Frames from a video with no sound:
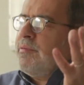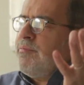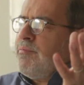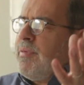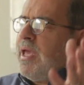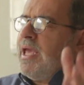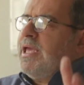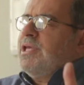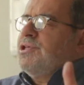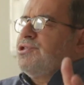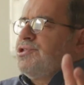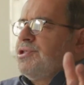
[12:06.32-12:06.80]

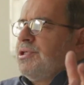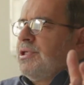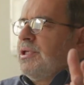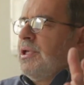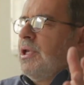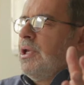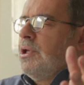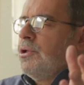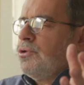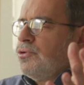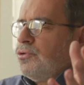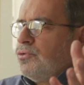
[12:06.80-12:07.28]

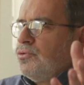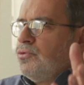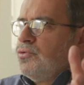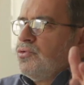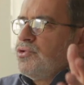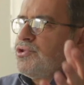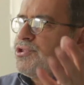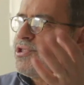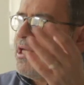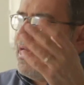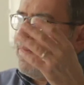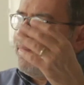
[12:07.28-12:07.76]
imagine to
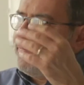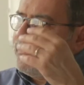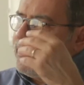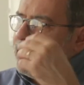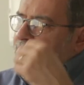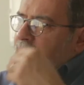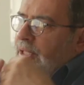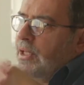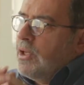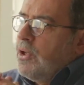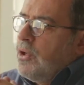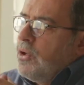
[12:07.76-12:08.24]
do
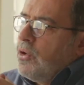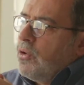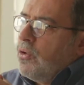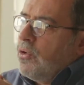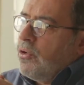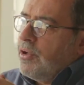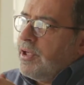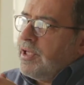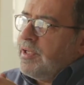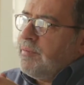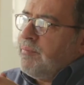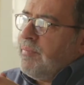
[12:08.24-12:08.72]
something
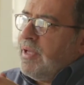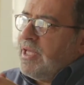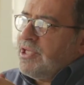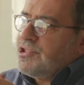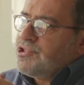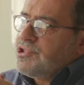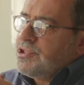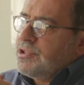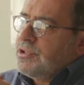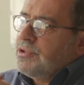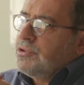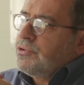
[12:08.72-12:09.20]
or
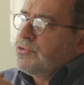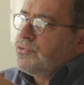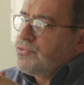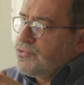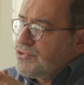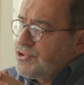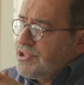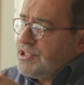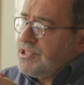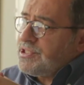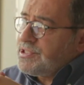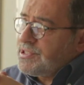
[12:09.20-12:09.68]
imagine to
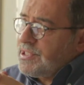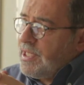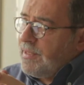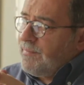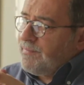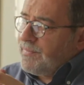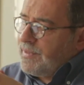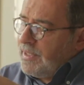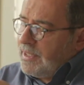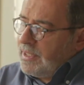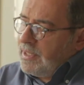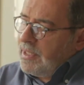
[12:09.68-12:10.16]
see
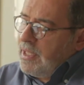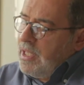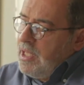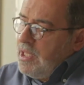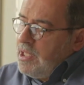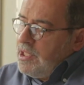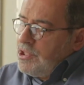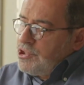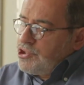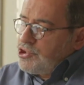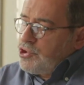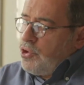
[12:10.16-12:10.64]
something.
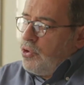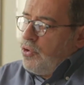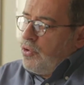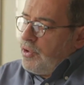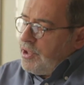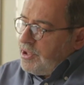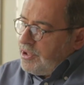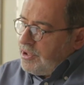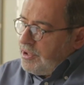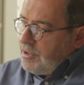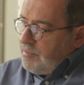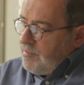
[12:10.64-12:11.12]

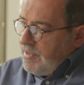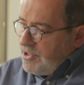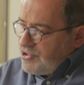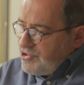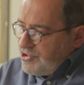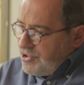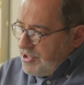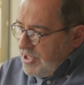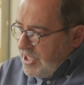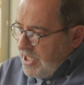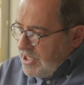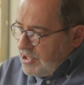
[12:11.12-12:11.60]
So
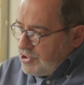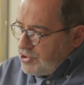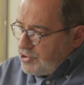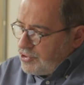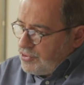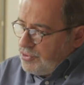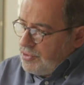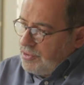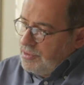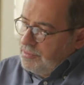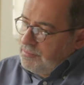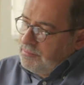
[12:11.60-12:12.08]

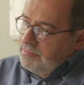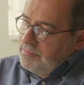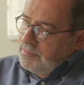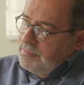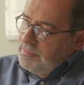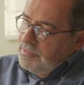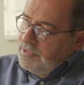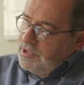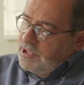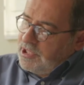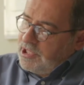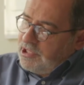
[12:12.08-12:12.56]
imagination,
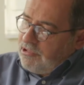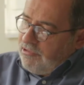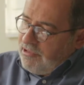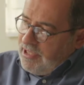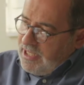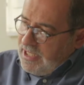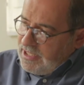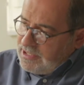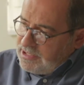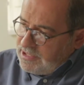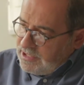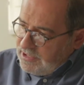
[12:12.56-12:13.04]

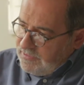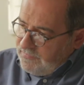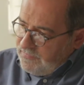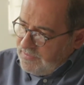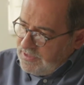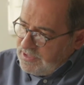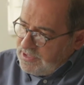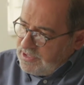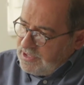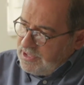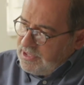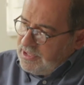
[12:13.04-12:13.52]

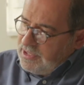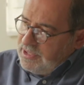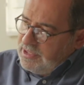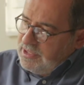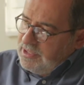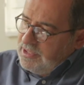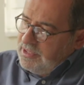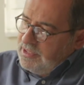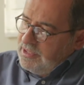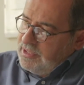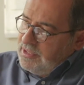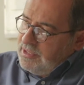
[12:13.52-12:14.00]
creativity,
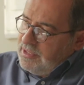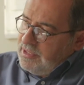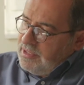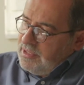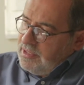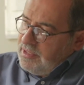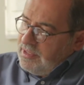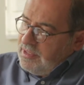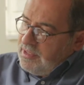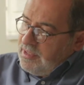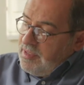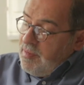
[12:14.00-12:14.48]

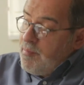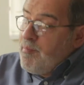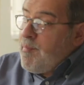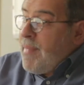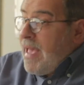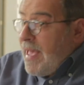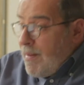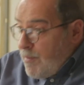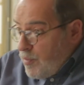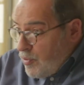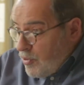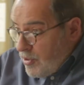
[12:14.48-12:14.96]

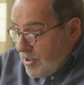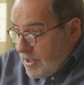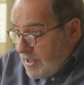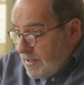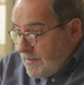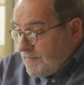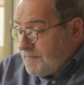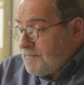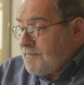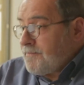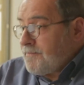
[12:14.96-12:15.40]
memory